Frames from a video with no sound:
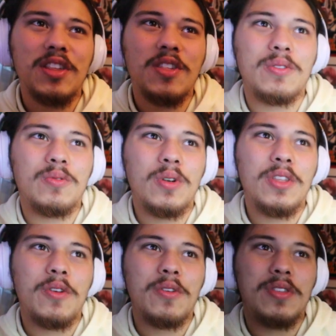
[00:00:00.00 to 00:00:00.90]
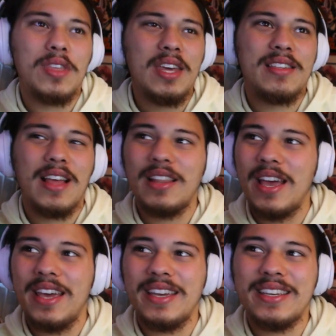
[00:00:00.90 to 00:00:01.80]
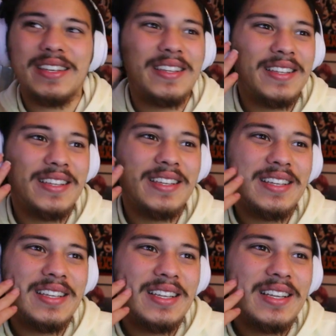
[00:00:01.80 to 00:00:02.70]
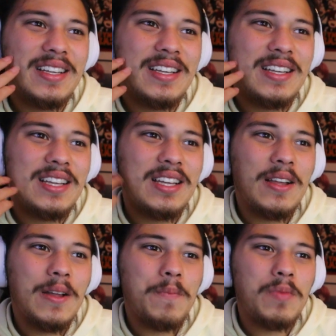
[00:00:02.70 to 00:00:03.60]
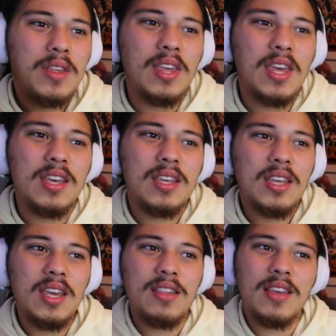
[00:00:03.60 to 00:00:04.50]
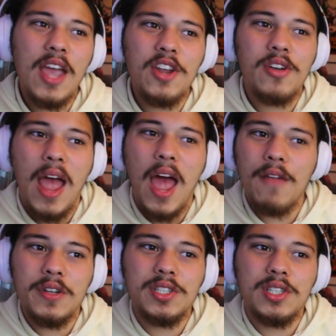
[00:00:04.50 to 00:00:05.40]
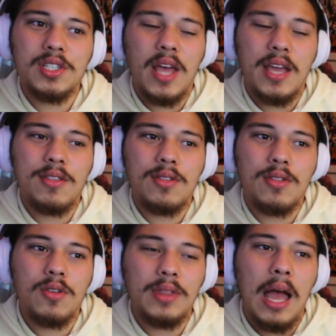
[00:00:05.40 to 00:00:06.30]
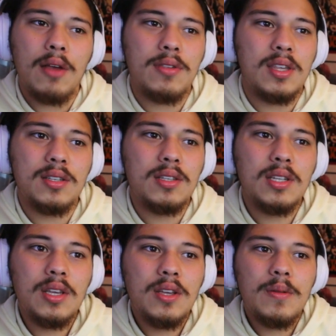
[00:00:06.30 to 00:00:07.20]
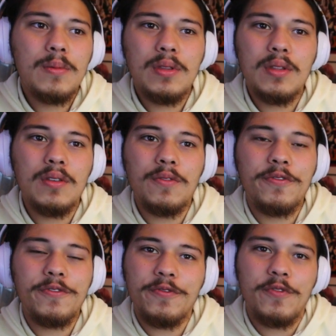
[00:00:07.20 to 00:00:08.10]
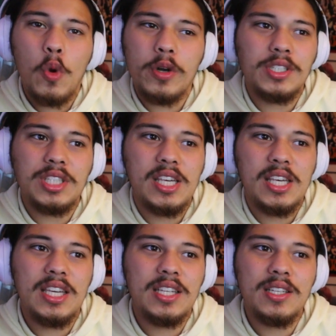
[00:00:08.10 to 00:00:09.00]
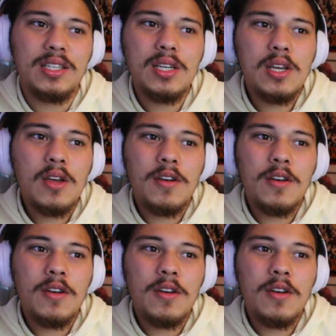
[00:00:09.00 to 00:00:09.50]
It's just one of those hello, things that like, is ruining your day. See, he's got your average, like, 2014,